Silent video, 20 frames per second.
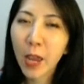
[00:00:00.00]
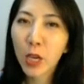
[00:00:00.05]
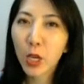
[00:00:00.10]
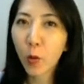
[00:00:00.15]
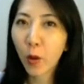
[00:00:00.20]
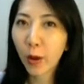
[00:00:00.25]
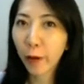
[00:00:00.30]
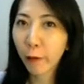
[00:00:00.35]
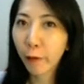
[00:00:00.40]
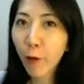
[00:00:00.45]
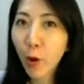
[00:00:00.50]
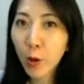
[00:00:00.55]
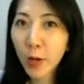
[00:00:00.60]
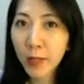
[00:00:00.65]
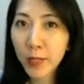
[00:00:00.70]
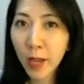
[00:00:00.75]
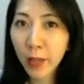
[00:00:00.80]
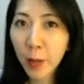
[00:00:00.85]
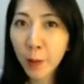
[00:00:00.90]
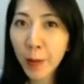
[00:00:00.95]
You want to
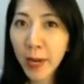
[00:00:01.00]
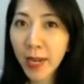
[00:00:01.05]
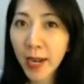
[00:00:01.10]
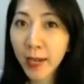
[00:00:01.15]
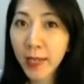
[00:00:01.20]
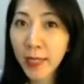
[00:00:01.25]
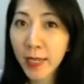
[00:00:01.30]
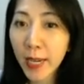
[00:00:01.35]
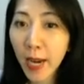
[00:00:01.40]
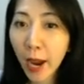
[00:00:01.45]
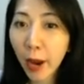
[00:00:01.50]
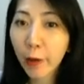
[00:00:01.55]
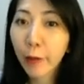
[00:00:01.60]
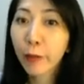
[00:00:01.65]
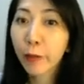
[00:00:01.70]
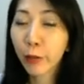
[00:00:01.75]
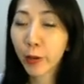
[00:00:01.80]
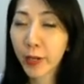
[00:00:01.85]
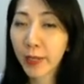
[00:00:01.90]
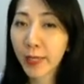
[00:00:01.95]
focus on the main idea.
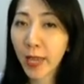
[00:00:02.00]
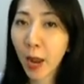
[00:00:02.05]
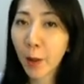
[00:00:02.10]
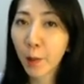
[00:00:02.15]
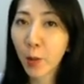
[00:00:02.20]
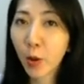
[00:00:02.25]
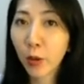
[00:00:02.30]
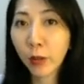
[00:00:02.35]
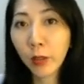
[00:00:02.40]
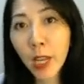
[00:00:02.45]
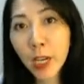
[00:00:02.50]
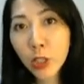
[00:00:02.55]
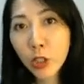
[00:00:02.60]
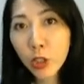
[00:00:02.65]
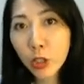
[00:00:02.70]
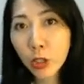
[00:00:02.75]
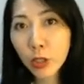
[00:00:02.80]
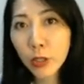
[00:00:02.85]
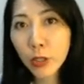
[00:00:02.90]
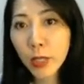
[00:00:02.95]
For example, in
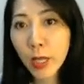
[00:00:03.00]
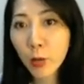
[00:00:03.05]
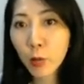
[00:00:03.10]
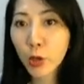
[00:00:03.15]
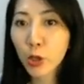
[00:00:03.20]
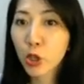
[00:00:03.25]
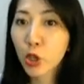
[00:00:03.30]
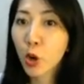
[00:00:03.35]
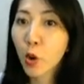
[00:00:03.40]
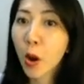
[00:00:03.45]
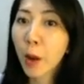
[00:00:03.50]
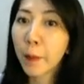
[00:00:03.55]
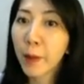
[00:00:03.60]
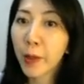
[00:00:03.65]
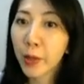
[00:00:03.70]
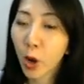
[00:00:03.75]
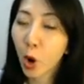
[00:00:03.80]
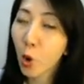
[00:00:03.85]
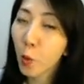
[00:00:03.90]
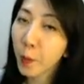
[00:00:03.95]
lectures, they will show up
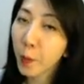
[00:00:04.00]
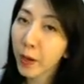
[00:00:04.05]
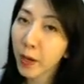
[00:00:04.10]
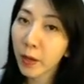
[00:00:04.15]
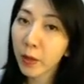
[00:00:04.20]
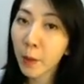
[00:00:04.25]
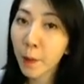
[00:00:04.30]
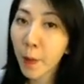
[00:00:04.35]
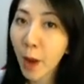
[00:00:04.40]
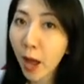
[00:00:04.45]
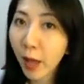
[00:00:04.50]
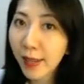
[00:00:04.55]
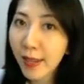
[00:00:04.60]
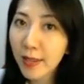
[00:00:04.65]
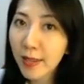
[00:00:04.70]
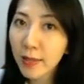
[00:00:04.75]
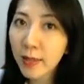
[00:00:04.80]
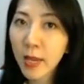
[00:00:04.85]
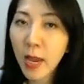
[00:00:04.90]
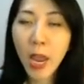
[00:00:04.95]
in the opening and the
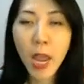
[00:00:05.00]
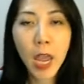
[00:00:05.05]
bodies.